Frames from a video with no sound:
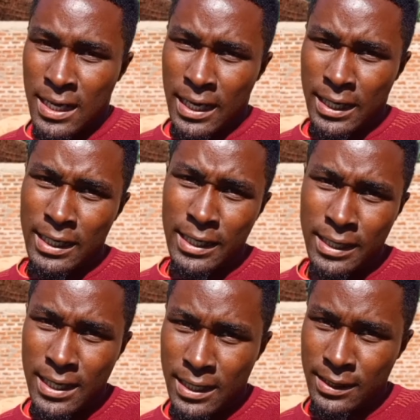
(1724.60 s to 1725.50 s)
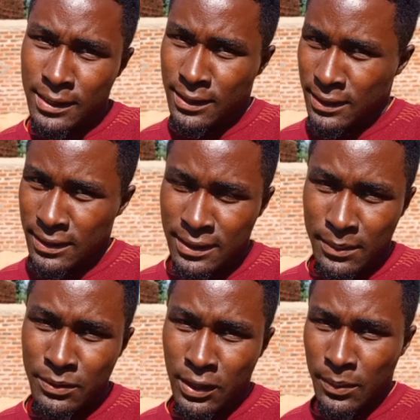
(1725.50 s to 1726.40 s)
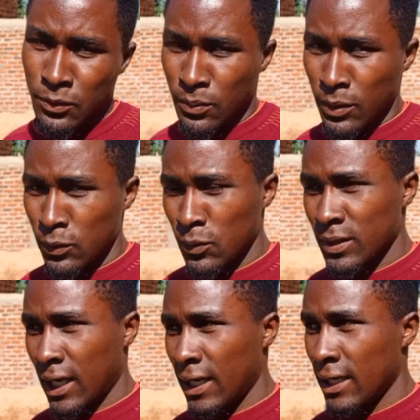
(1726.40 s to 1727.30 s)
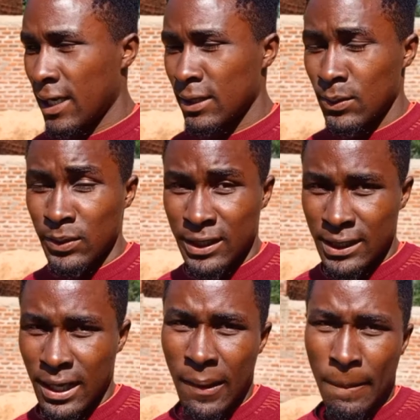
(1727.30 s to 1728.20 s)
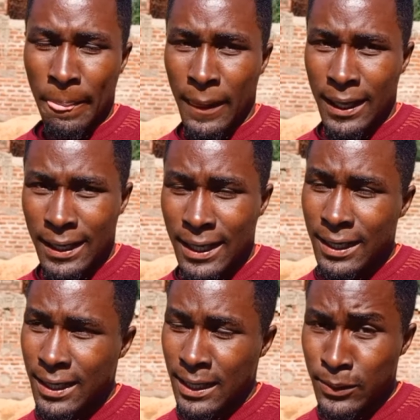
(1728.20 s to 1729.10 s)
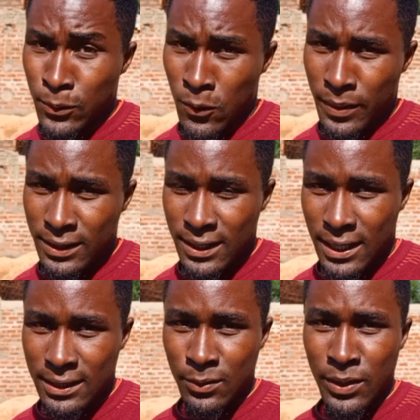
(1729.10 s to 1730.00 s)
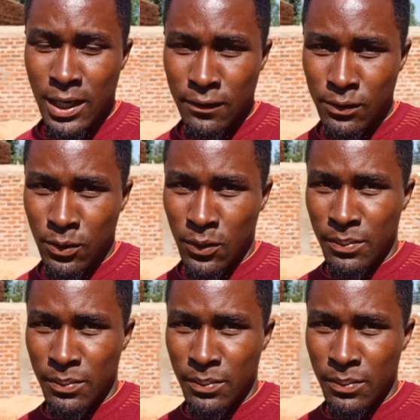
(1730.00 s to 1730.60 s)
Kindly, guys, subscribe to my YouTube channel, guys, to share, like, and comment, guys. We love you all.